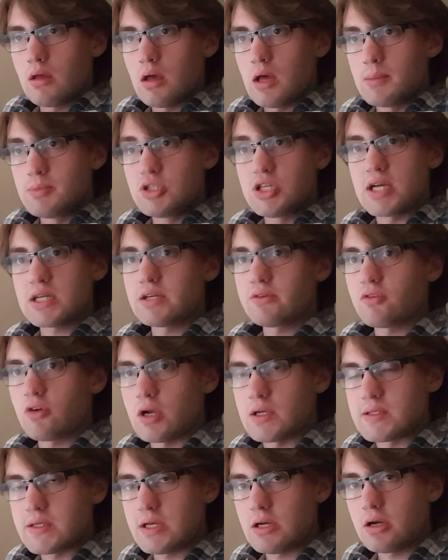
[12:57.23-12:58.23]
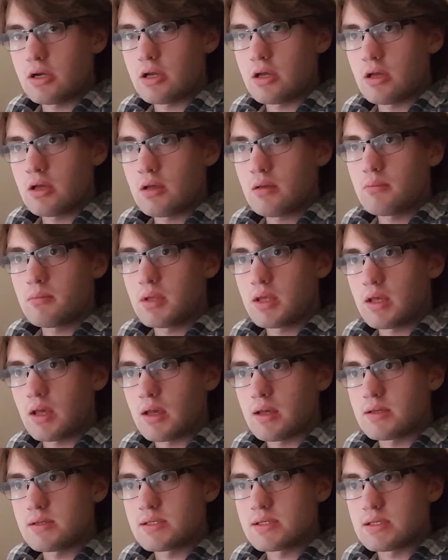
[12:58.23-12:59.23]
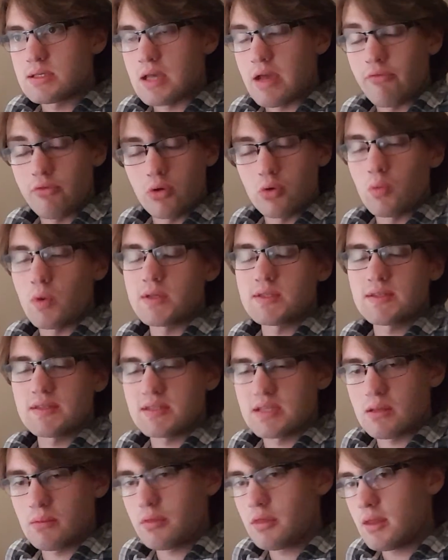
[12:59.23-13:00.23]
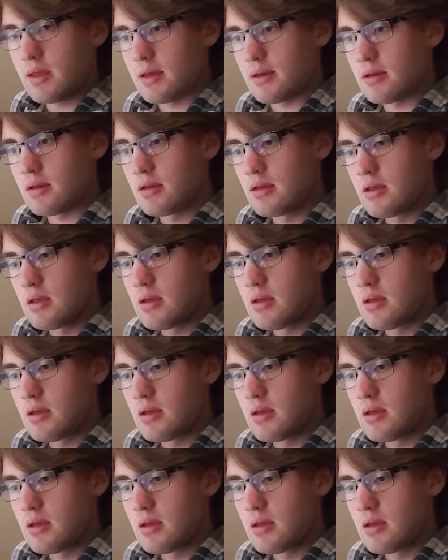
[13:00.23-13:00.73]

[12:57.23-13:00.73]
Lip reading: objective criteria, because everyone wants the same thing.